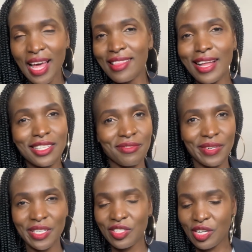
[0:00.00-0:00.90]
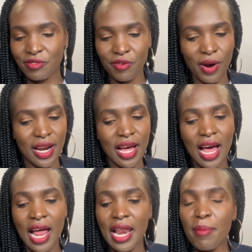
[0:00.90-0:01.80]
That's very straightforward.
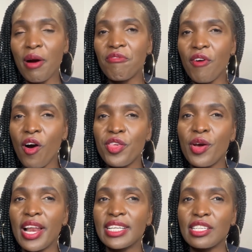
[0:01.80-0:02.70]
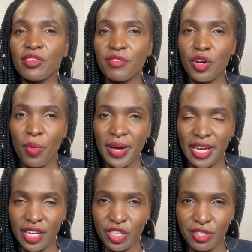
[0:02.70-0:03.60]
Number four, your letters of
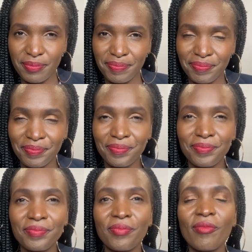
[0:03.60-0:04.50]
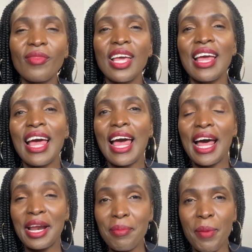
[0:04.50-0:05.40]
recommendation.
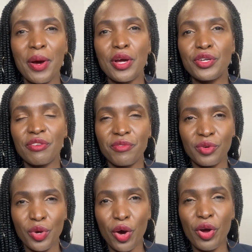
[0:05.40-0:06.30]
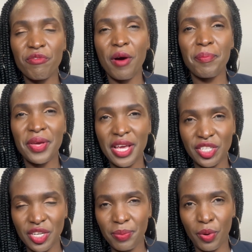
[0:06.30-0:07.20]
Remember, you're going for a
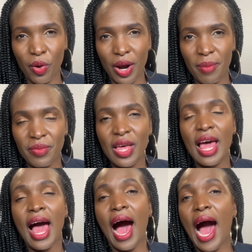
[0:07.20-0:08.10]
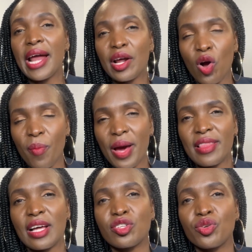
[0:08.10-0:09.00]
PhD program. I recommend
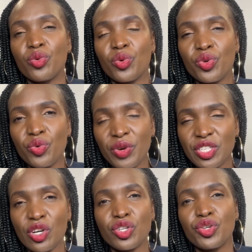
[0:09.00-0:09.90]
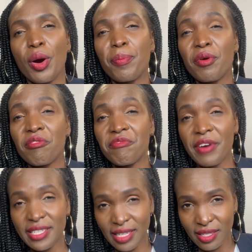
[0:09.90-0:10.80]
that you reach out to your
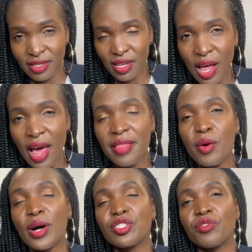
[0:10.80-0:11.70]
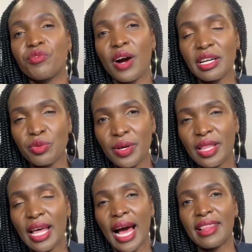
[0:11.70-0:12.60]
professors, the ones you've worked with
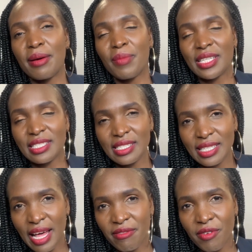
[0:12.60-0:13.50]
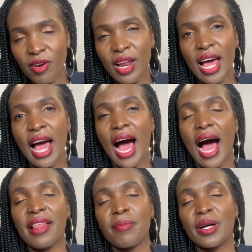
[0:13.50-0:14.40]
at the master's level,
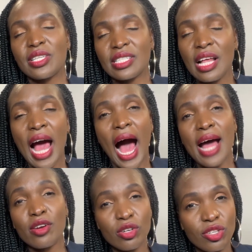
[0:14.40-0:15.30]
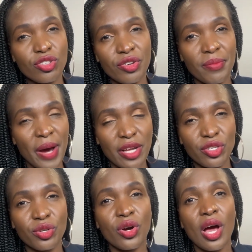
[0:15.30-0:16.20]
at the bachelor's, and also to remind
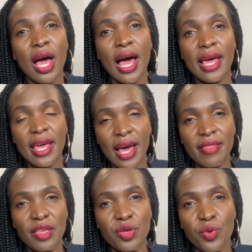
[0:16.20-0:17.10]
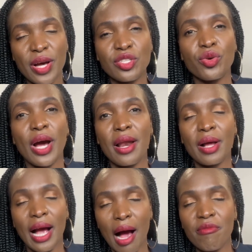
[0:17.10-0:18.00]
you, here in the US, you can
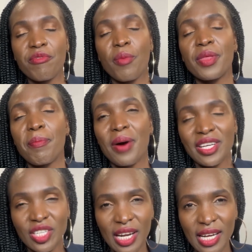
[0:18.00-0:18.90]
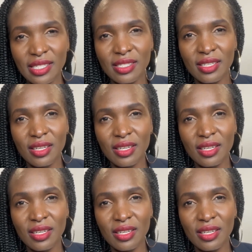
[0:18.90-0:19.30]
come from the bachelor's,